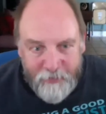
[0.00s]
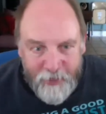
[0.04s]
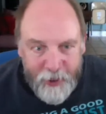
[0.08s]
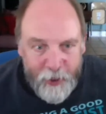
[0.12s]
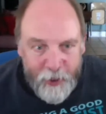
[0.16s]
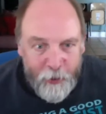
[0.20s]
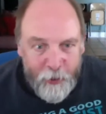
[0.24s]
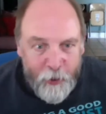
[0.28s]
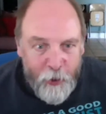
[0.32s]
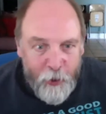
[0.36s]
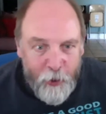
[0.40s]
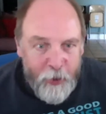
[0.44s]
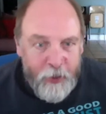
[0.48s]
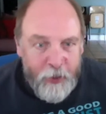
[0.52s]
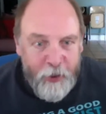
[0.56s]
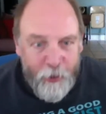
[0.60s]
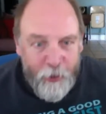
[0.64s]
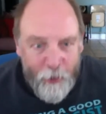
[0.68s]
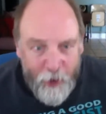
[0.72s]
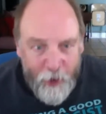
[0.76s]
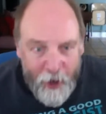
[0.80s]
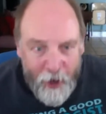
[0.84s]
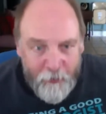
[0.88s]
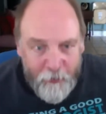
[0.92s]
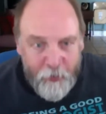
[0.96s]
going to your
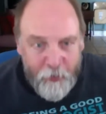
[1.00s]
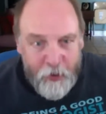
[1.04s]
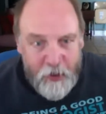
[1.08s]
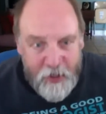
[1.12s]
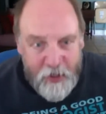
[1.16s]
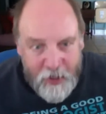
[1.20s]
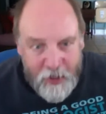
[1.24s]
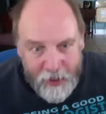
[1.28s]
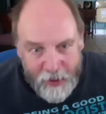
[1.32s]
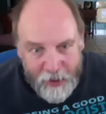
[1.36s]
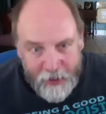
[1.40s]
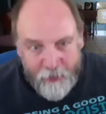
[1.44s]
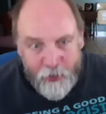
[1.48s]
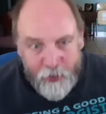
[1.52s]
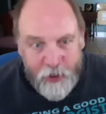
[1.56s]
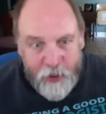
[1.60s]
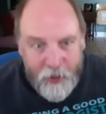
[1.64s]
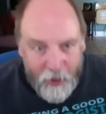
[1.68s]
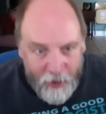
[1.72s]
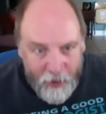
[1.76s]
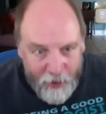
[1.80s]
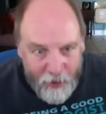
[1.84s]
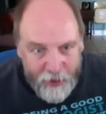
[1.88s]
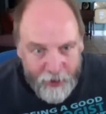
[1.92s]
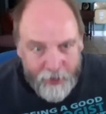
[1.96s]
office to give a
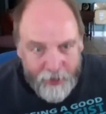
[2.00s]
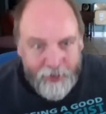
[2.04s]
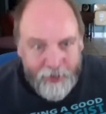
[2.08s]
talk